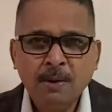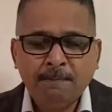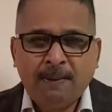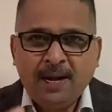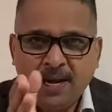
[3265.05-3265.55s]

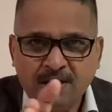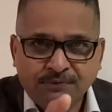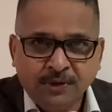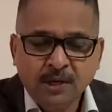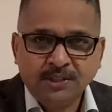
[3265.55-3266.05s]

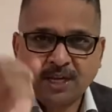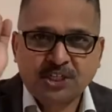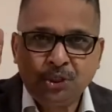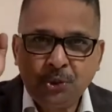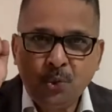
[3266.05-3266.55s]
Believe
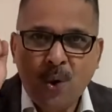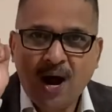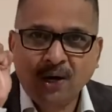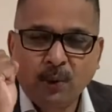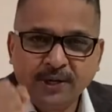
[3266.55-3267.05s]
that you
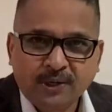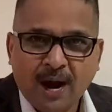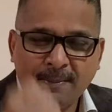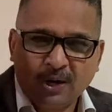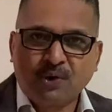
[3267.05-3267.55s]
are going to
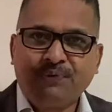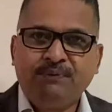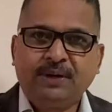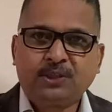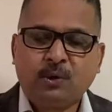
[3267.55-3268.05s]
come out of it
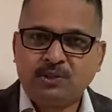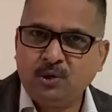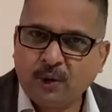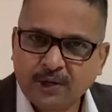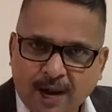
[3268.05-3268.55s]
victorious.
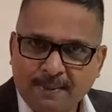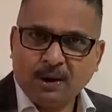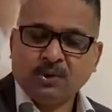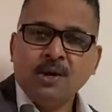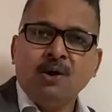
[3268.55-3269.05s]
You're going to come
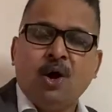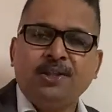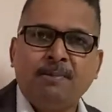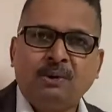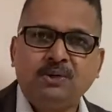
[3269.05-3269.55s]
out on
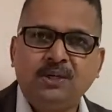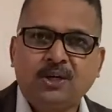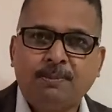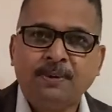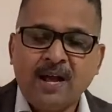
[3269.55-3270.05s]
the
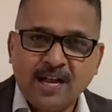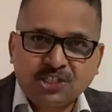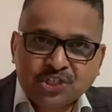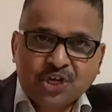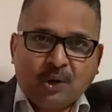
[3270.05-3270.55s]
mountaintop and
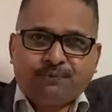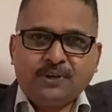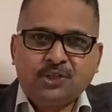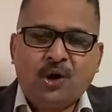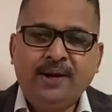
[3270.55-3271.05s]
shout for
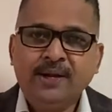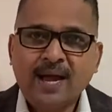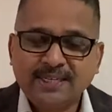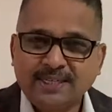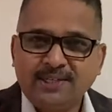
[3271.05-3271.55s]
joy
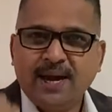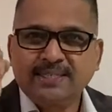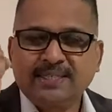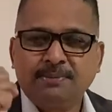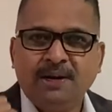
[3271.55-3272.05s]
and say,
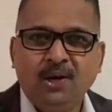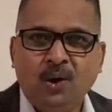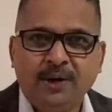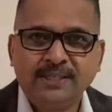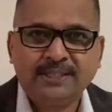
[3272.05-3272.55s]
Yes, my
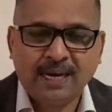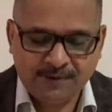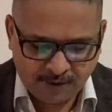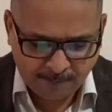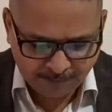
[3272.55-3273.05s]
Lord has
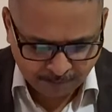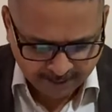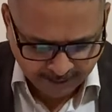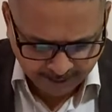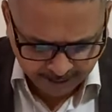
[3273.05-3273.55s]
delivered me from
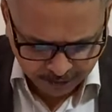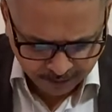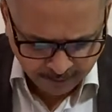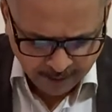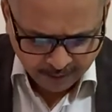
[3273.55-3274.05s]
that addiction.